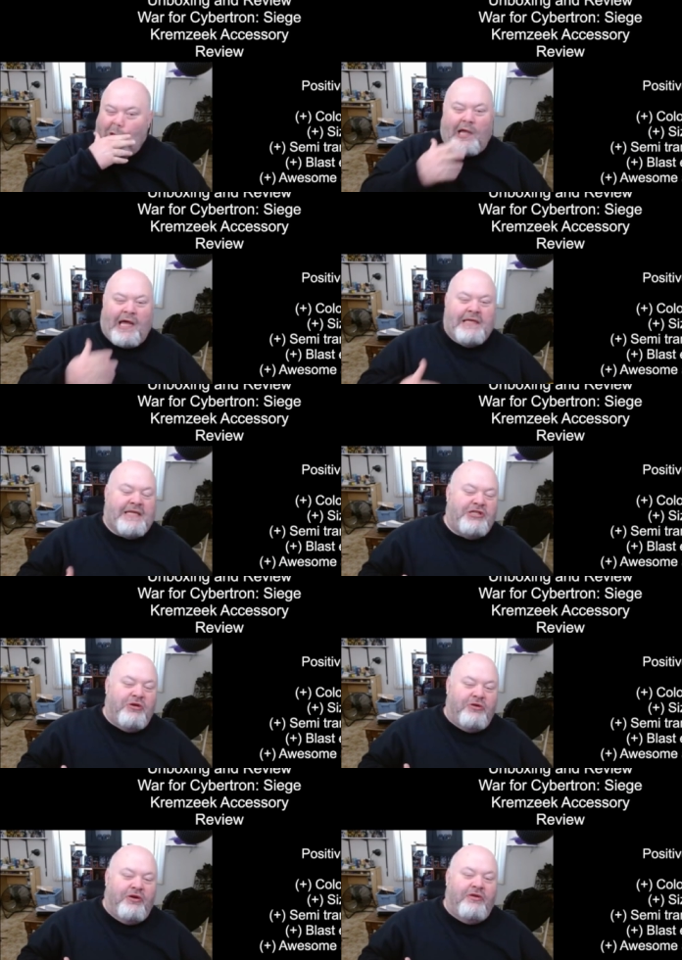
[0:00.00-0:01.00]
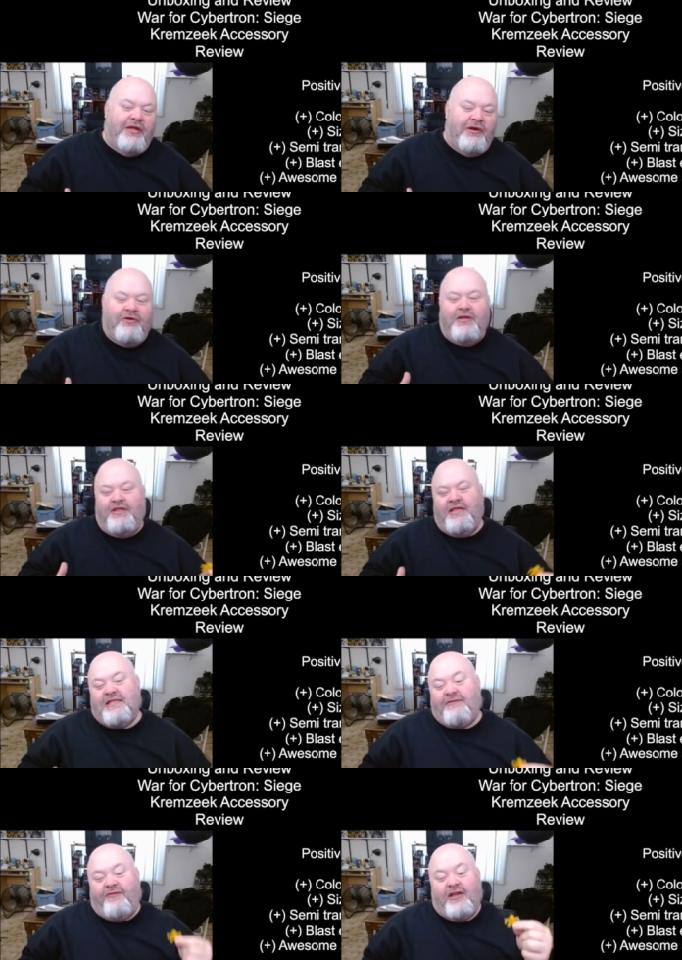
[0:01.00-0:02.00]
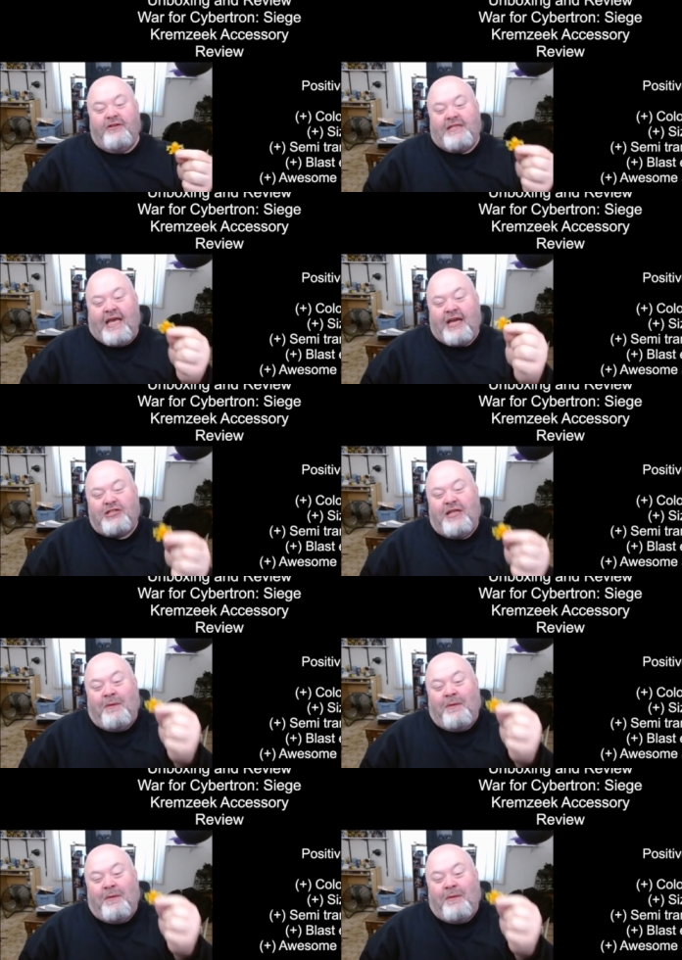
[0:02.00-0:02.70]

As I showed earlier, this figure is actually a